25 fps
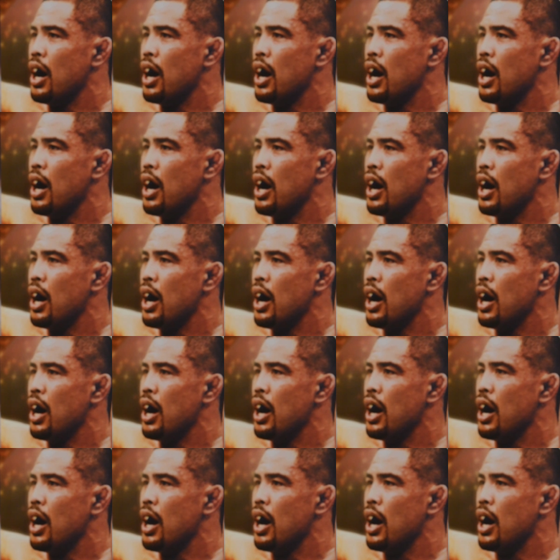
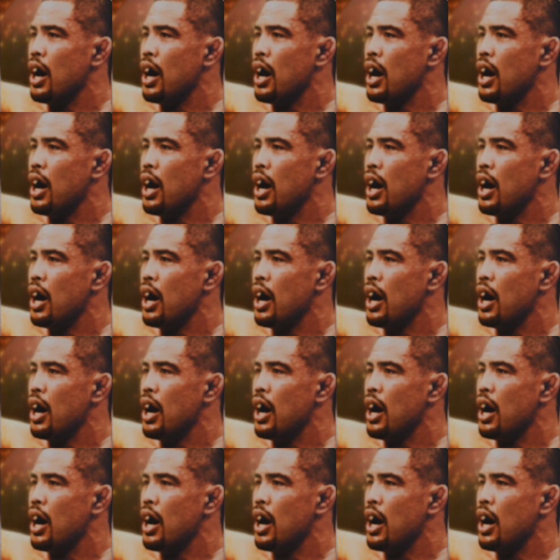
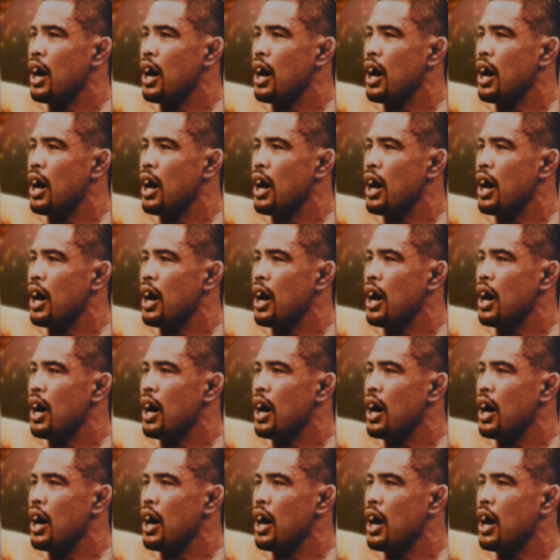
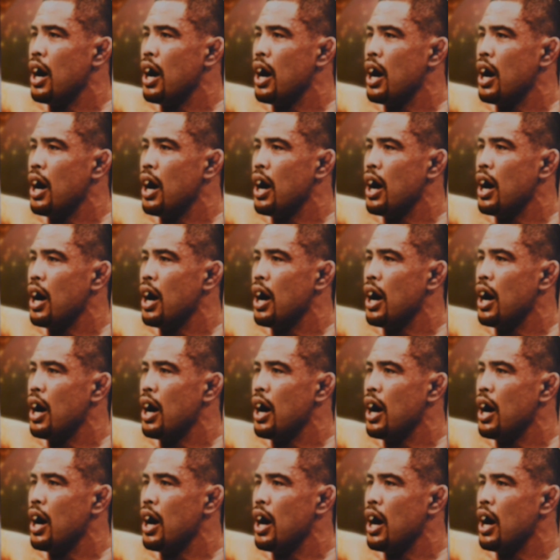
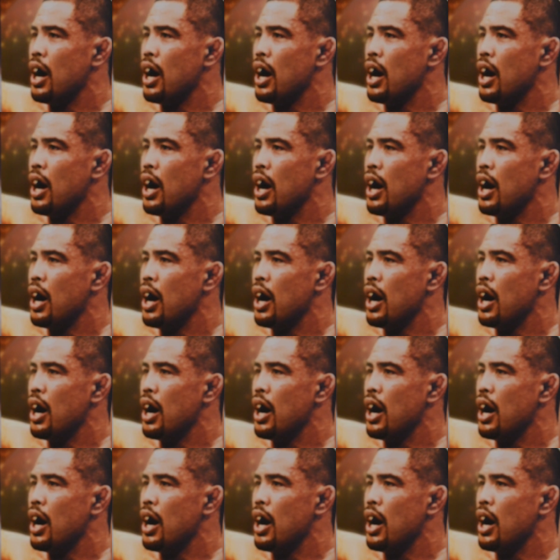(not speaking)